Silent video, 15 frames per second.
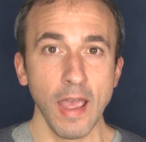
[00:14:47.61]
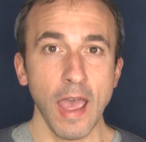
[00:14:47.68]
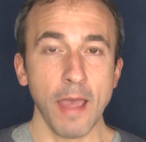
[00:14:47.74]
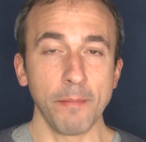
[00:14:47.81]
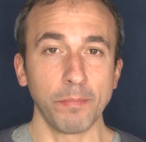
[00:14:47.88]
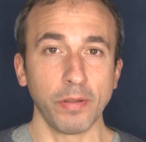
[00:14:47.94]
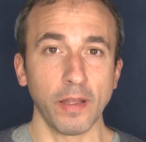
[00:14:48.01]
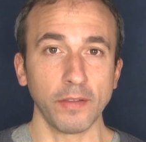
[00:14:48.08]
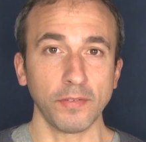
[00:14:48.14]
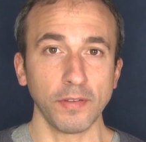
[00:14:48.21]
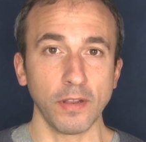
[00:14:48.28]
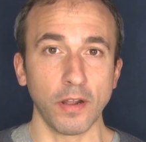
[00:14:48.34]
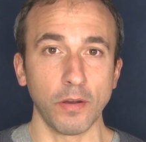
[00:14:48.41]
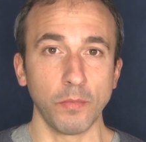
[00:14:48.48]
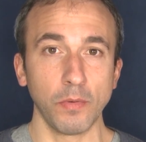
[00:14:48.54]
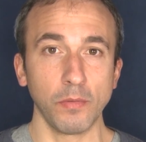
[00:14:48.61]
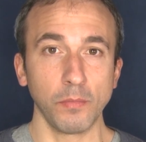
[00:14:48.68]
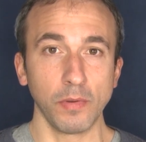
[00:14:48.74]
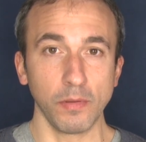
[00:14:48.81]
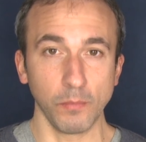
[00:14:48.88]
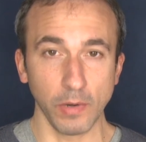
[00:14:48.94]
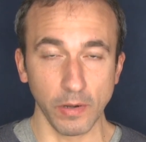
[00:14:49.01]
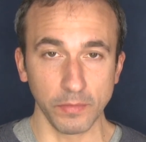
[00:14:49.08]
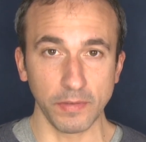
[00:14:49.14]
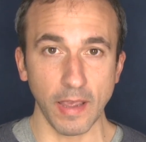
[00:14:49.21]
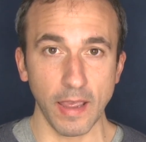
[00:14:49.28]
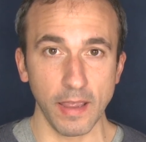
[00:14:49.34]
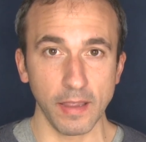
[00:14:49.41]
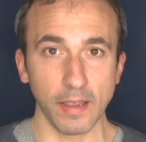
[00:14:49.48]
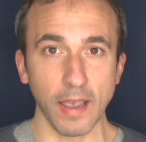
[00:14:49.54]
And plus, with
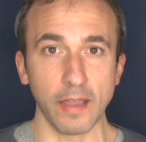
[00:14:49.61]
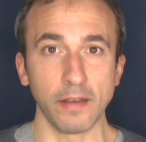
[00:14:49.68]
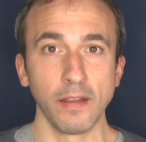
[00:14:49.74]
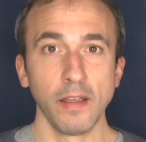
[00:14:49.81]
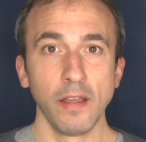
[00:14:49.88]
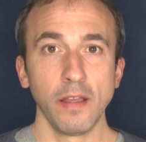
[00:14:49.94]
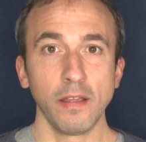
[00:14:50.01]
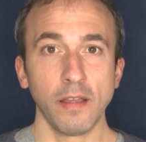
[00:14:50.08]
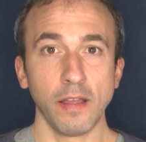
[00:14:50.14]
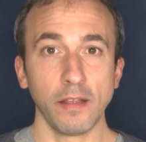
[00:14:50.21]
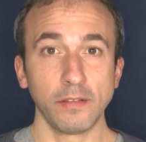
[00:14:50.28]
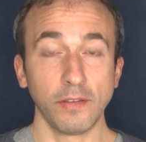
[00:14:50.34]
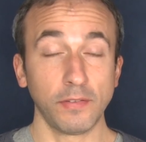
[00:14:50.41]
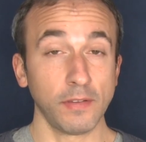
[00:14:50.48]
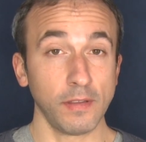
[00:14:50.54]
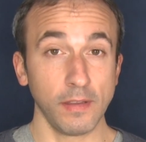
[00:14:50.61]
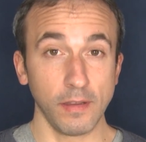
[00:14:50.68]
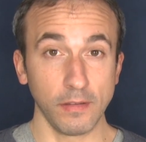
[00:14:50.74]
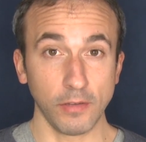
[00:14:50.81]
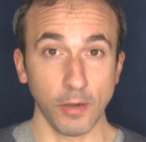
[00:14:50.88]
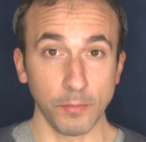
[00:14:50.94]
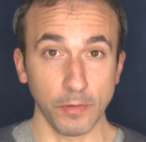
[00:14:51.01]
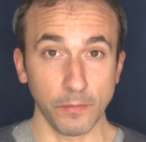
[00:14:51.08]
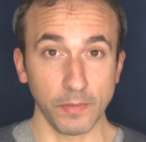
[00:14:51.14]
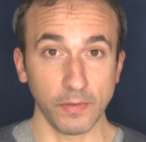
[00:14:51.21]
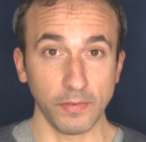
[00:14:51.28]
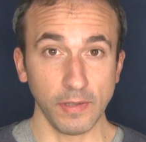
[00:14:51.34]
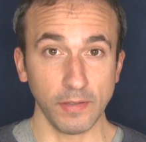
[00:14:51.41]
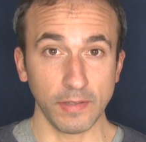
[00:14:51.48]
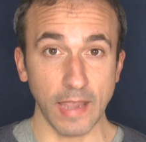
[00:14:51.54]
O'Day, again, just in terms of his
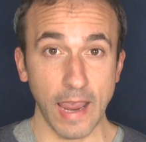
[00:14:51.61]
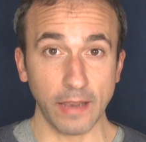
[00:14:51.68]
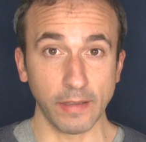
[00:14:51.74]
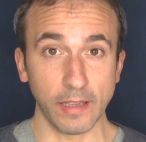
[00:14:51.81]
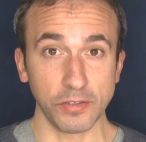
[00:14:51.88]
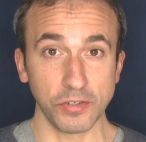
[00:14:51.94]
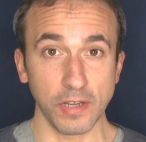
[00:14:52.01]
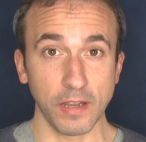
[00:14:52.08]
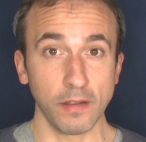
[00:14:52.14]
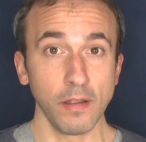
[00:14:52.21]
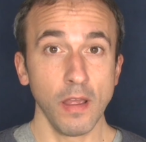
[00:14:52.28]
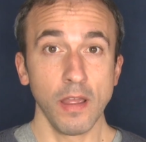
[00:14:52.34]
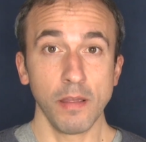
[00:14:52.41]
season he had last year,